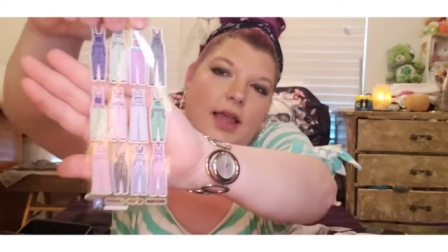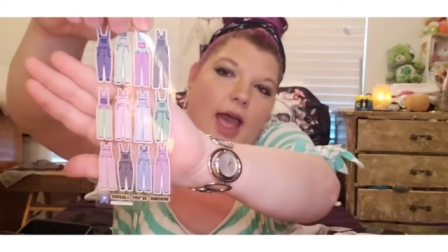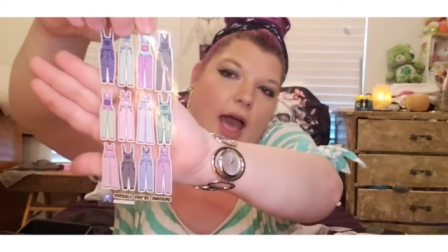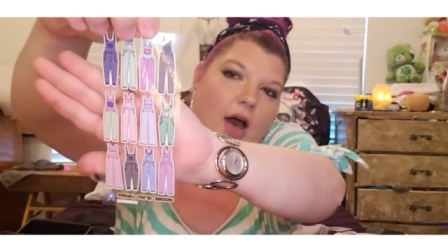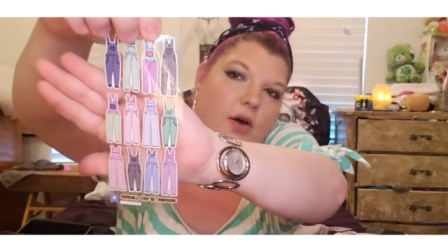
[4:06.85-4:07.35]

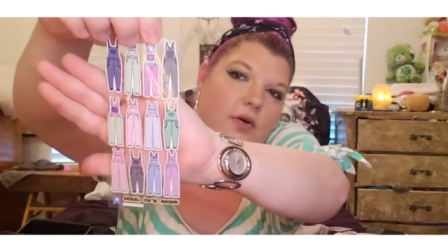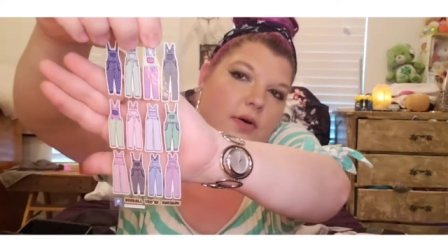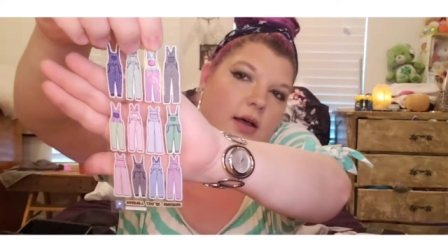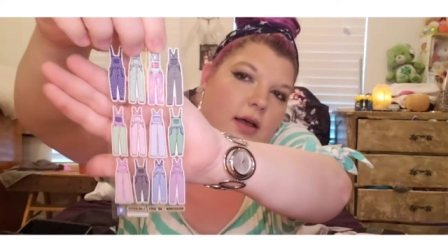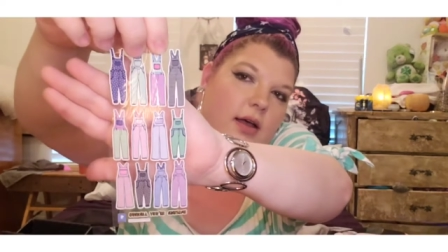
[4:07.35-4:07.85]

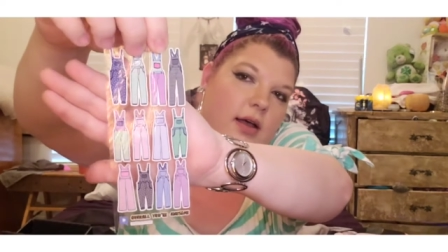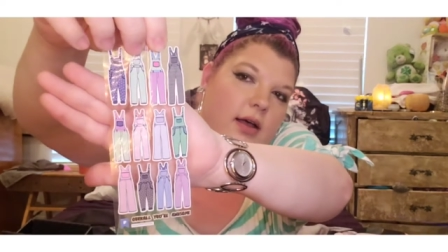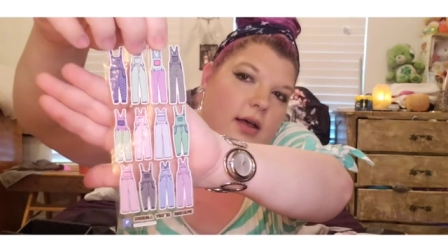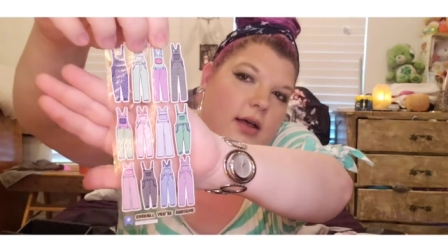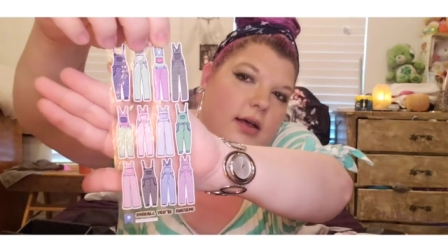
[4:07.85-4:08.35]
How
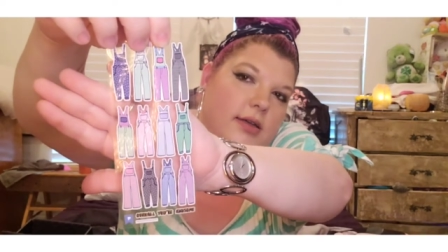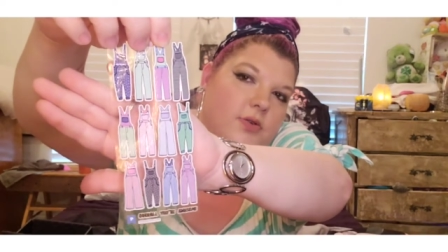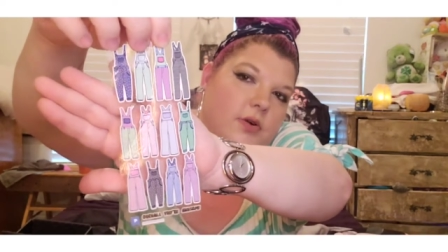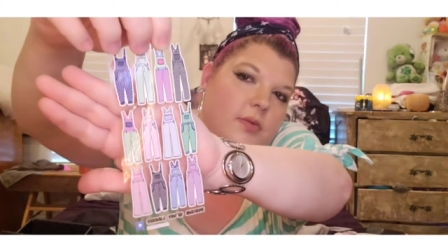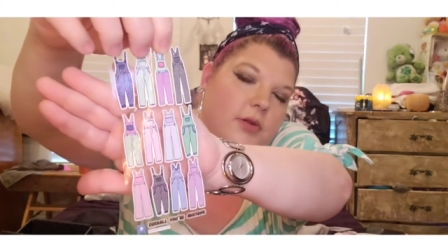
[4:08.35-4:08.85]

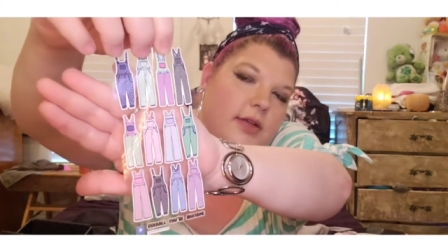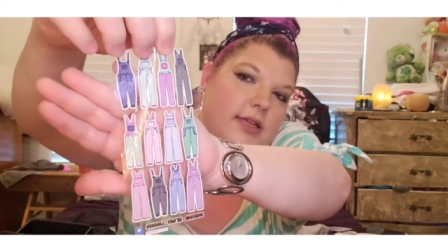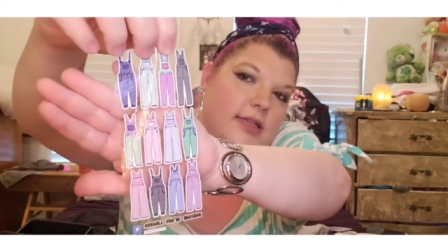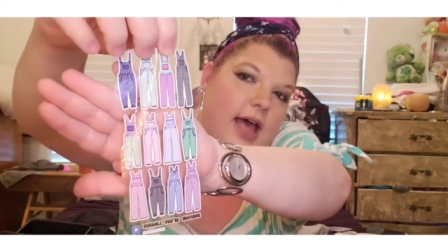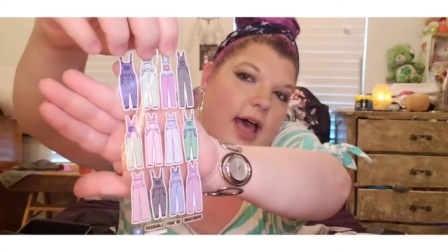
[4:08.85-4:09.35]
adorable
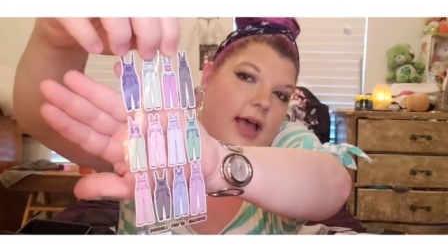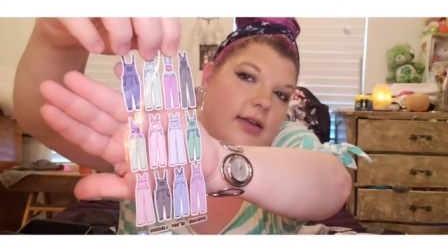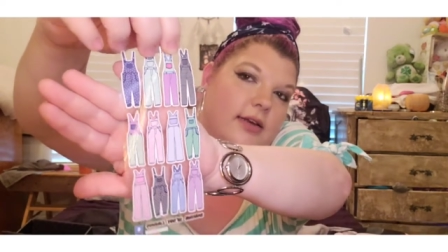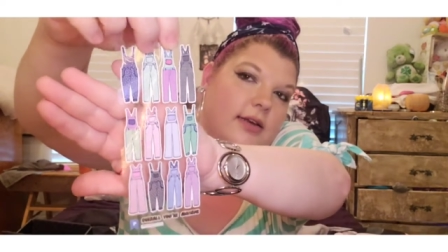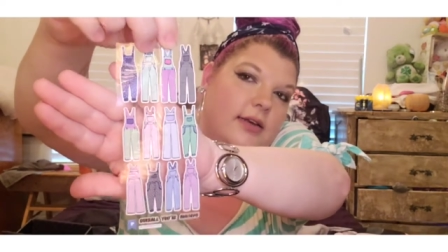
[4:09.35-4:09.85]
is that?